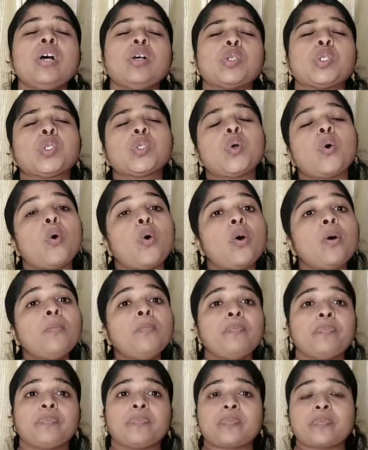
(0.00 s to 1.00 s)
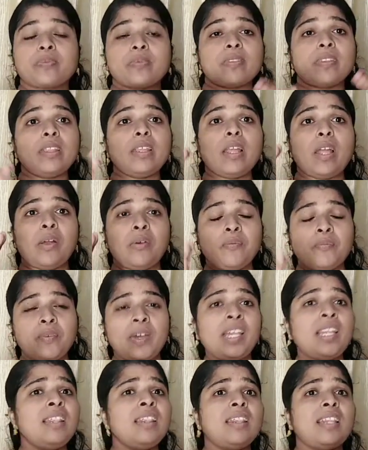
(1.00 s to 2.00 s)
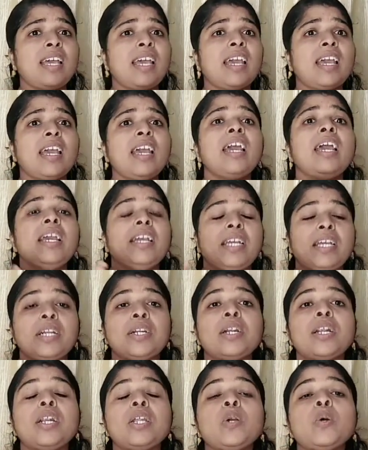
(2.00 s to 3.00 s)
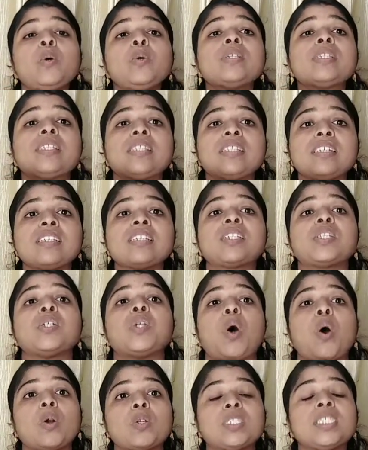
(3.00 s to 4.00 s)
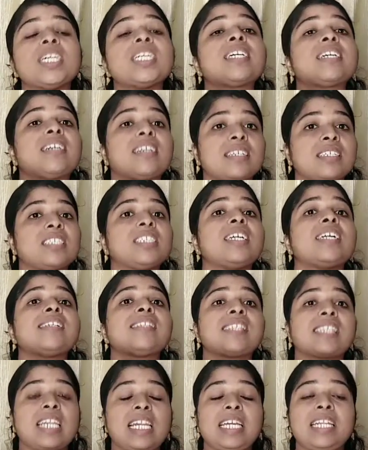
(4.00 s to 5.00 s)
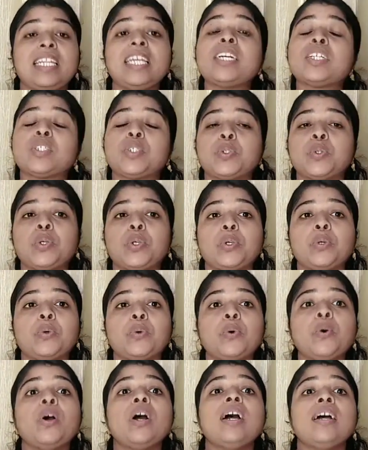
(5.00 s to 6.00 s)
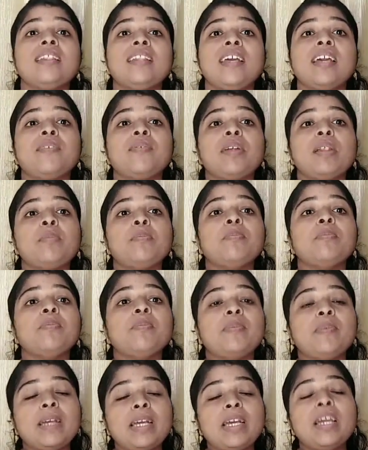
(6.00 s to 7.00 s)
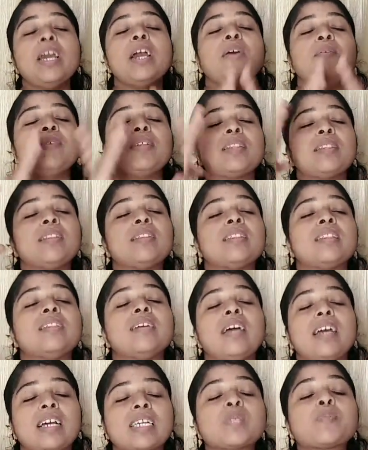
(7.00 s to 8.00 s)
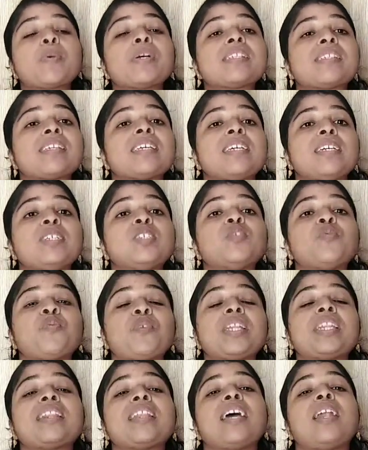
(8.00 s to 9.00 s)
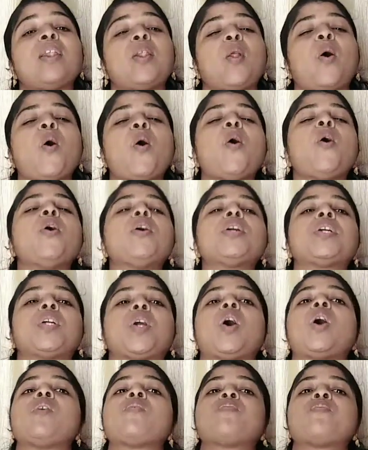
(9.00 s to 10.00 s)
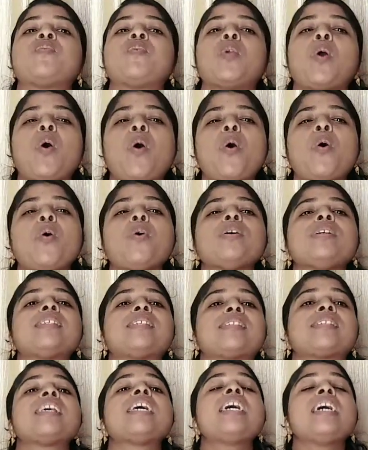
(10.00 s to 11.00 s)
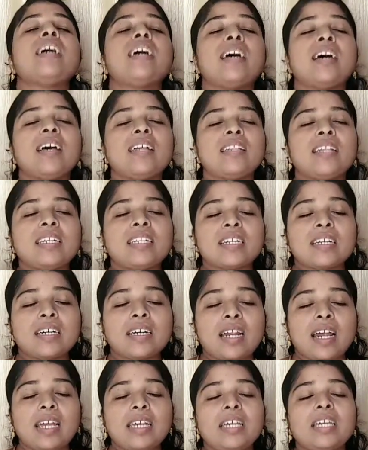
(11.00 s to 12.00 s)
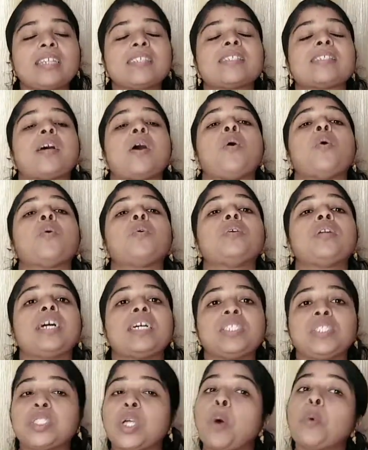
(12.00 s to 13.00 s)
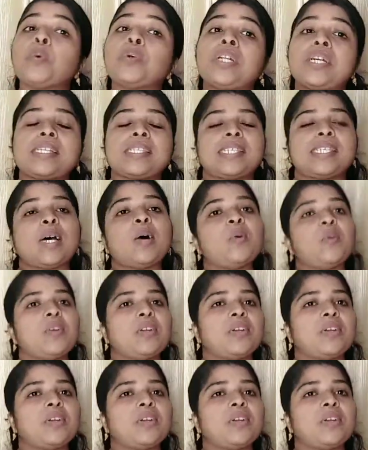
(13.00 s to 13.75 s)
so when they introduce this Dr. Krishnan's clinic to you, they will be expressing it with a lot of noise, that crying sound and shouting sound.